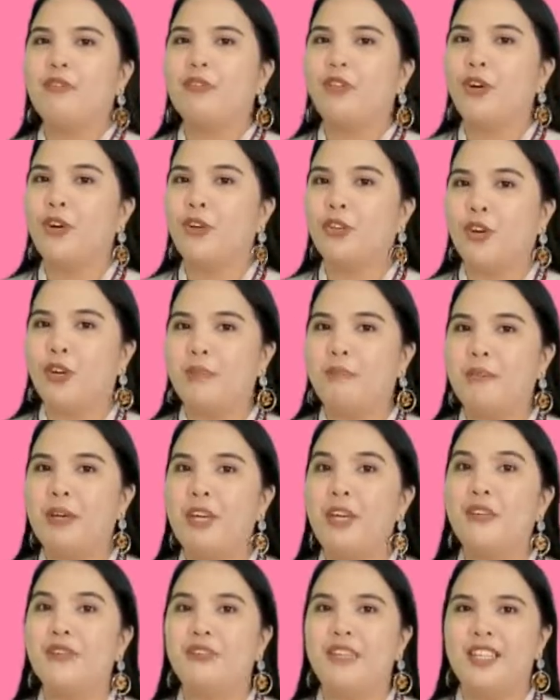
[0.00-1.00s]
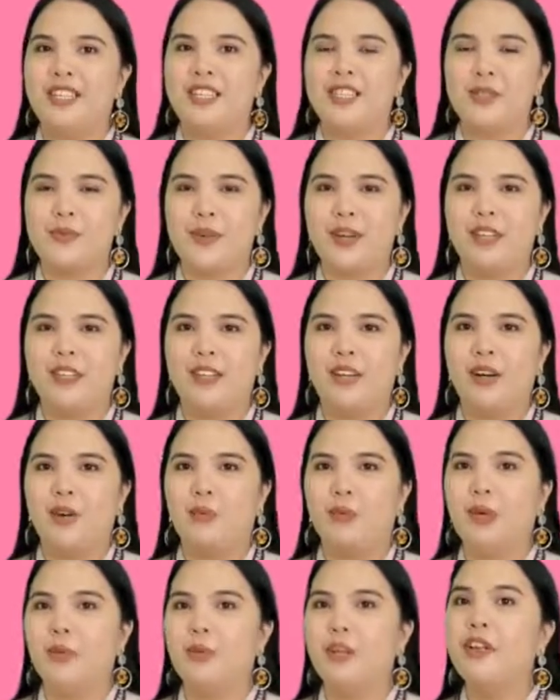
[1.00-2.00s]
Doctor Pio Valenzuela.
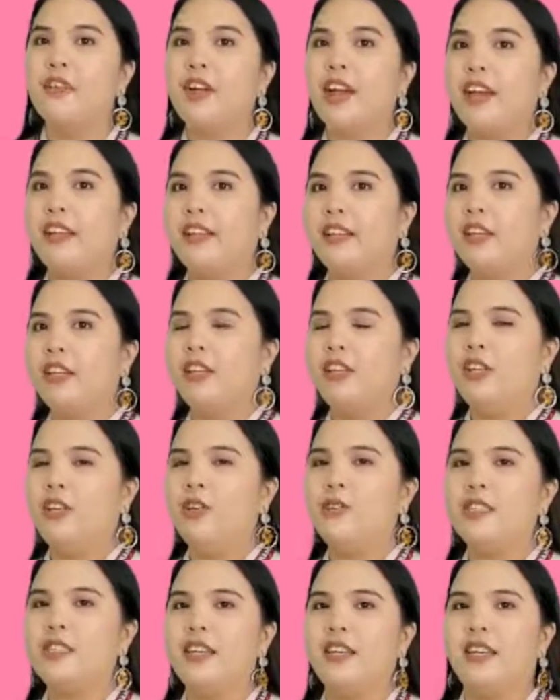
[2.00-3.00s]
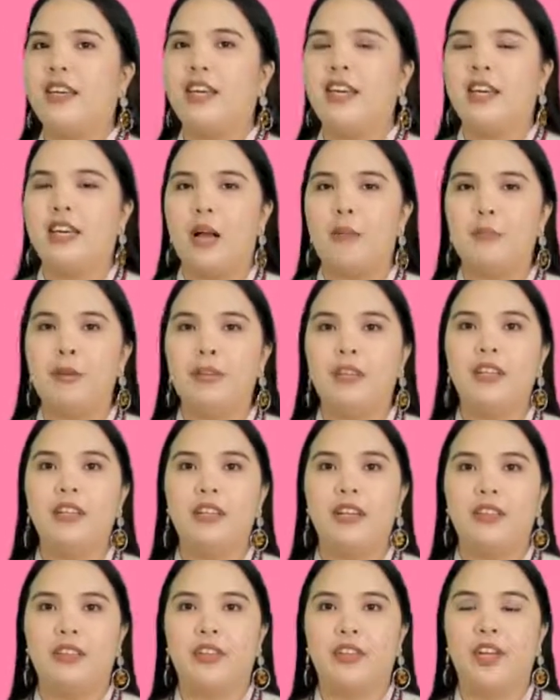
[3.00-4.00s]
We will write it using a capital
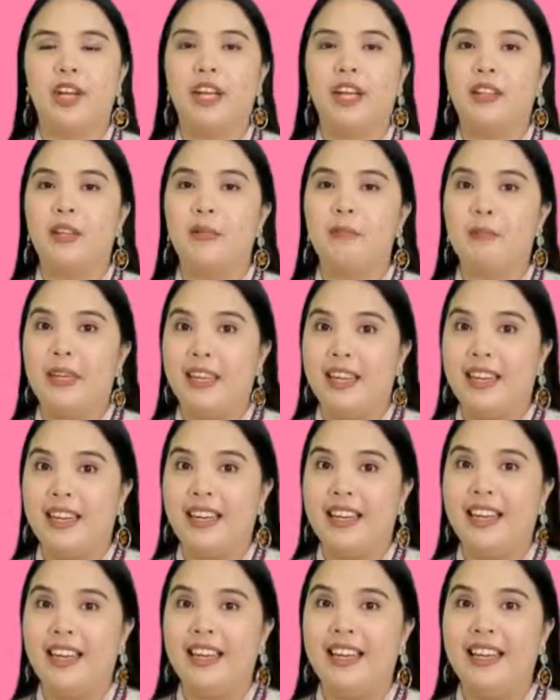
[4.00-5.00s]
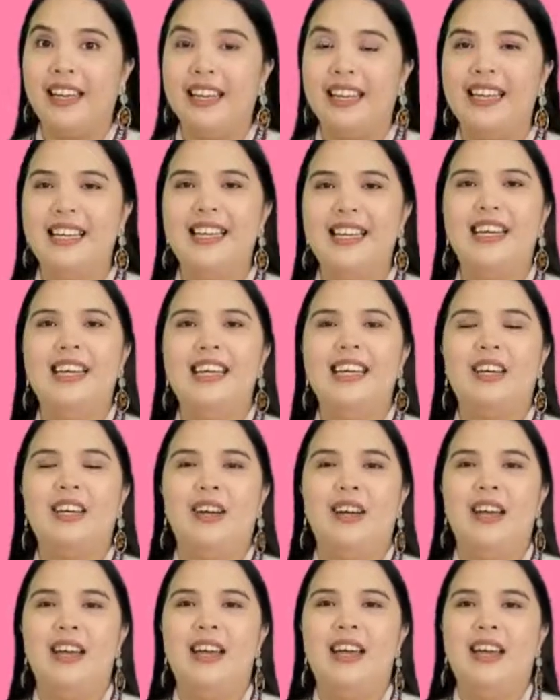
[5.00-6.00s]
letter at the beginning.
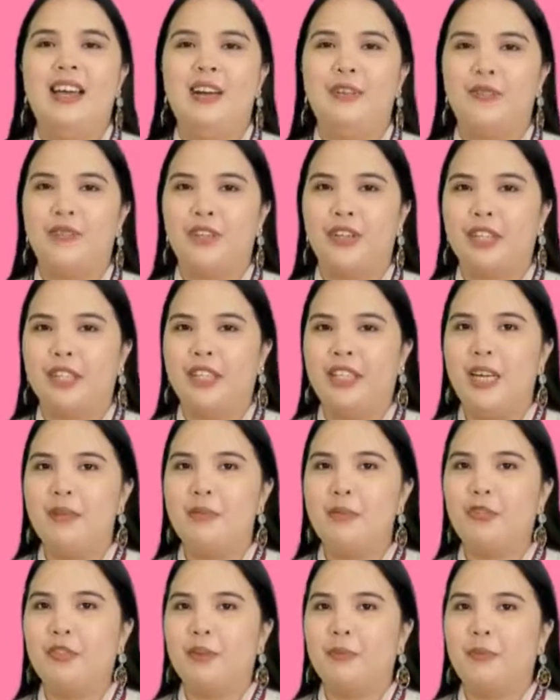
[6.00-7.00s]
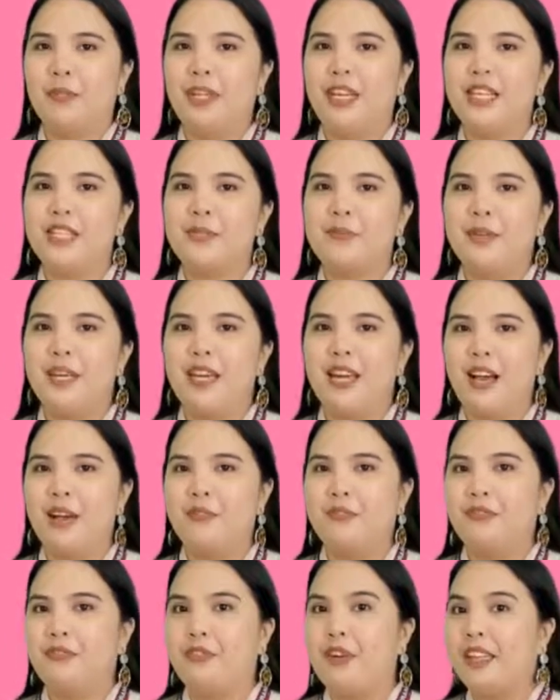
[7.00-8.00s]
For the name of the place, we
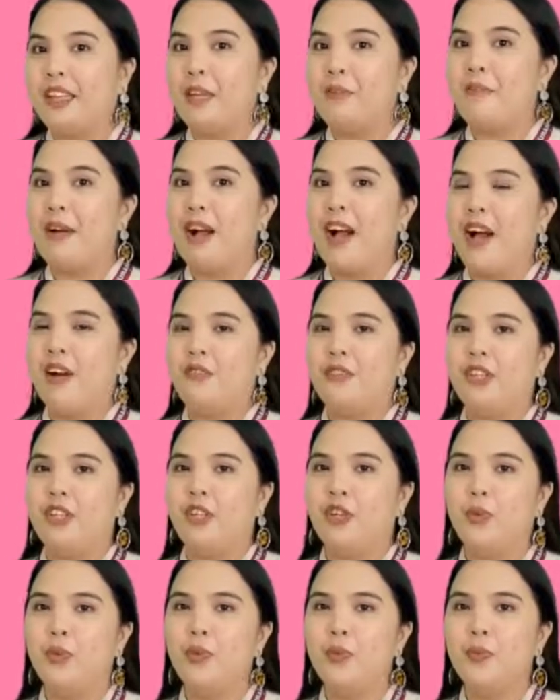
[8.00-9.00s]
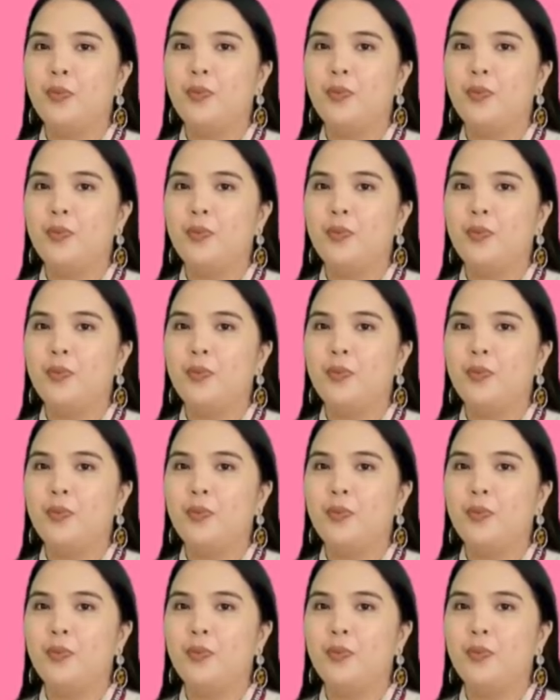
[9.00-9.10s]
have Fatima Avenue,